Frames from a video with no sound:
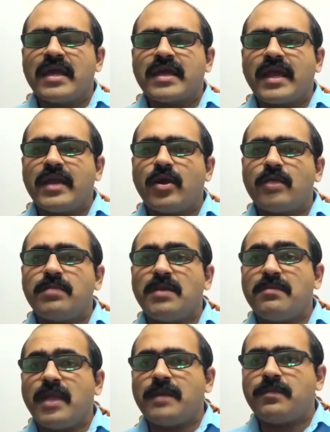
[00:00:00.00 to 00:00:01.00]
cannot be
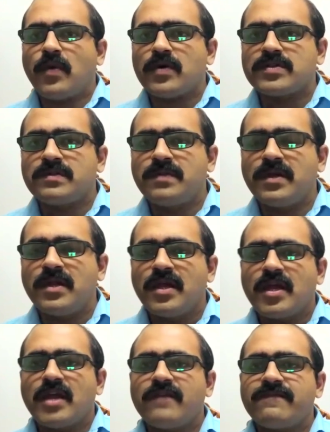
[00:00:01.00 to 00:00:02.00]
made possible
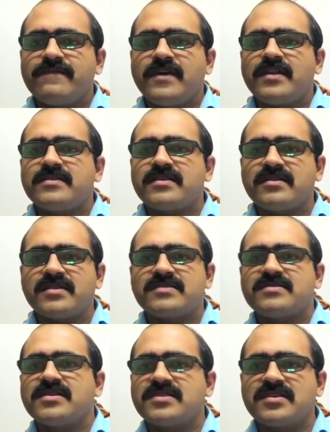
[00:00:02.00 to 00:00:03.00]
if there is a
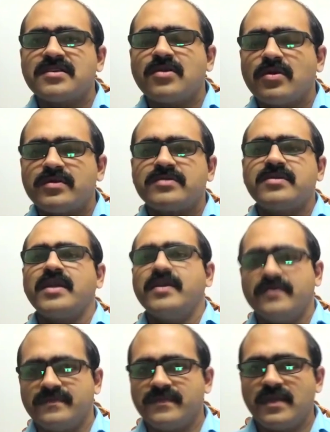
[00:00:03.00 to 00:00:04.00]
restriction on the
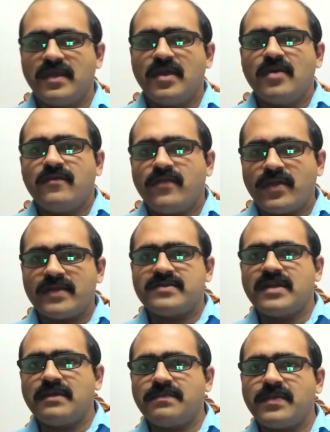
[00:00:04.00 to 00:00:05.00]
trade. For
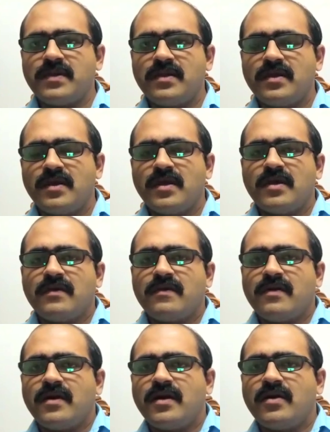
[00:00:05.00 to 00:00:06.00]
example,
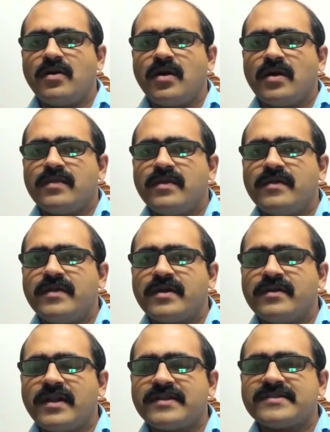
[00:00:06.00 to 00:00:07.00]

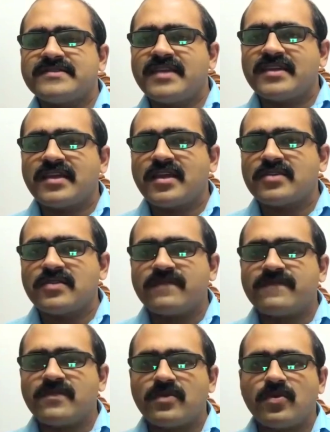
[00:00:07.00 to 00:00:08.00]
let us take the case
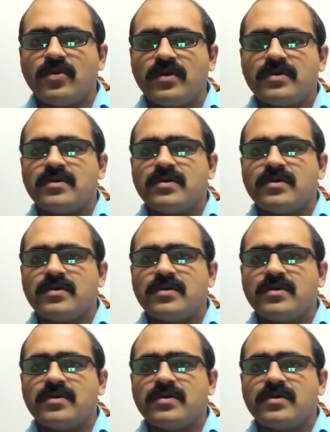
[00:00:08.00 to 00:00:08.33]
of crude.